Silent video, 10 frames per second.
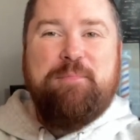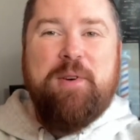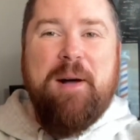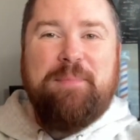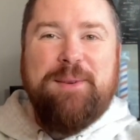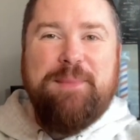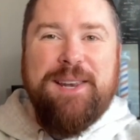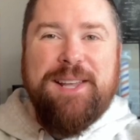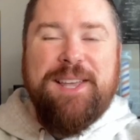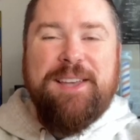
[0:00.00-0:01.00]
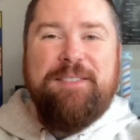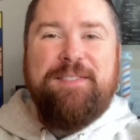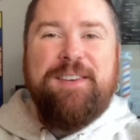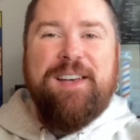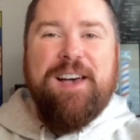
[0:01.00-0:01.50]
prompted me to
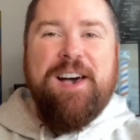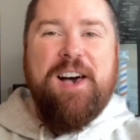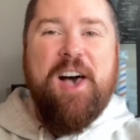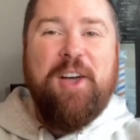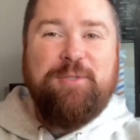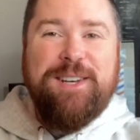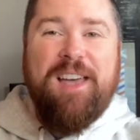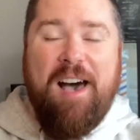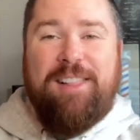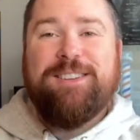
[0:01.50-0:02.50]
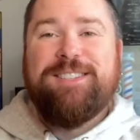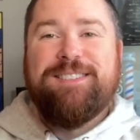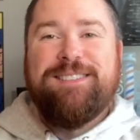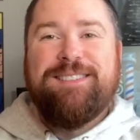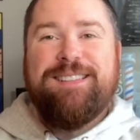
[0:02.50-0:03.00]
give a hundred
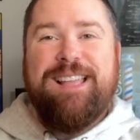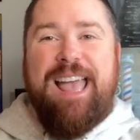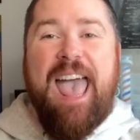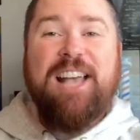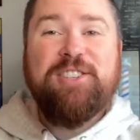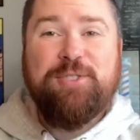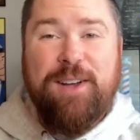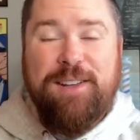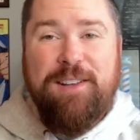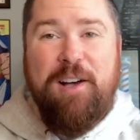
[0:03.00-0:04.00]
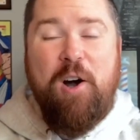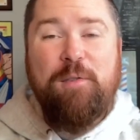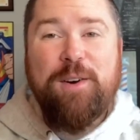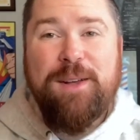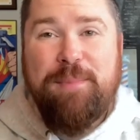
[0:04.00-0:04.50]
dollars extra
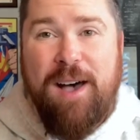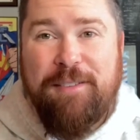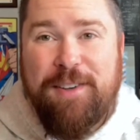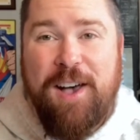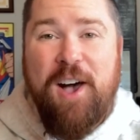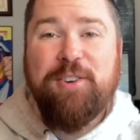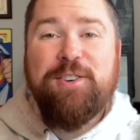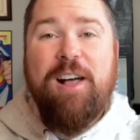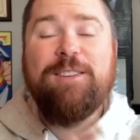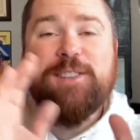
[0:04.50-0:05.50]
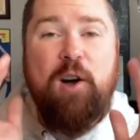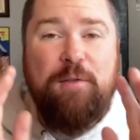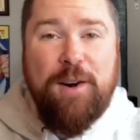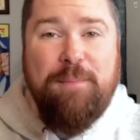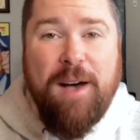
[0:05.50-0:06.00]
over and above. A hundred dollars
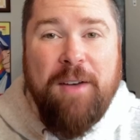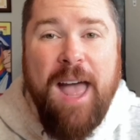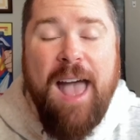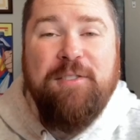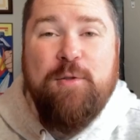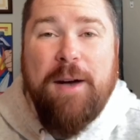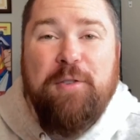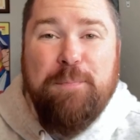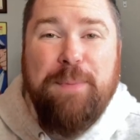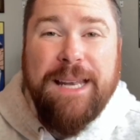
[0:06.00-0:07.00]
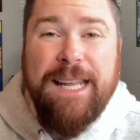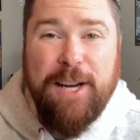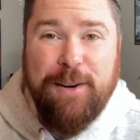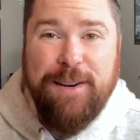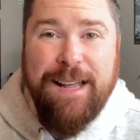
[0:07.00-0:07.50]
over and above. Have you ever been
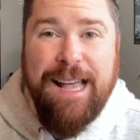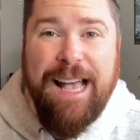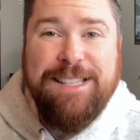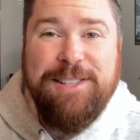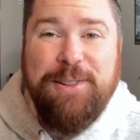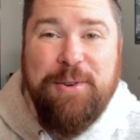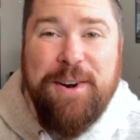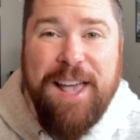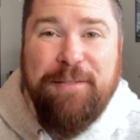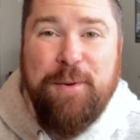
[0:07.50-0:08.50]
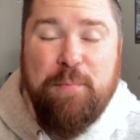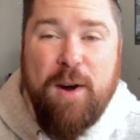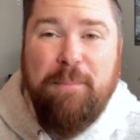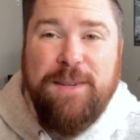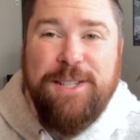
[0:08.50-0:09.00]
here? Has the Lord ever
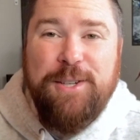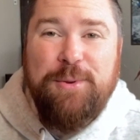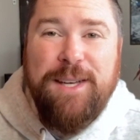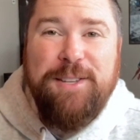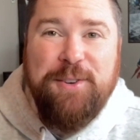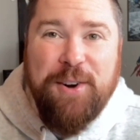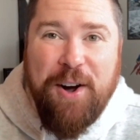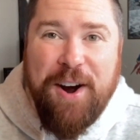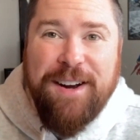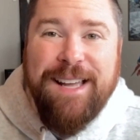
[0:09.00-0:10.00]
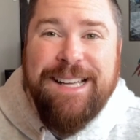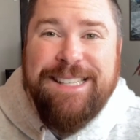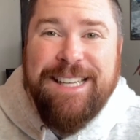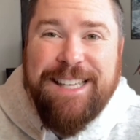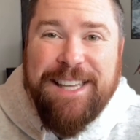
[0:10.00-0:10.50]
prompted you in your heart
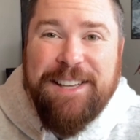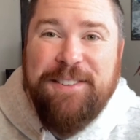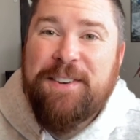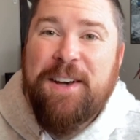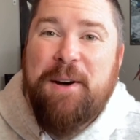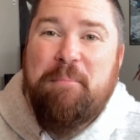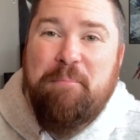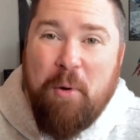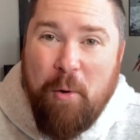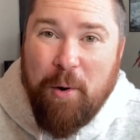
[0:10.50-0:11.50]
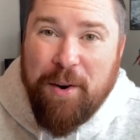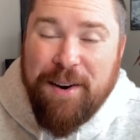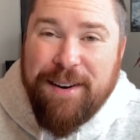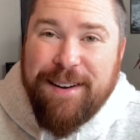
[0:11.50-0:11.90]
to give more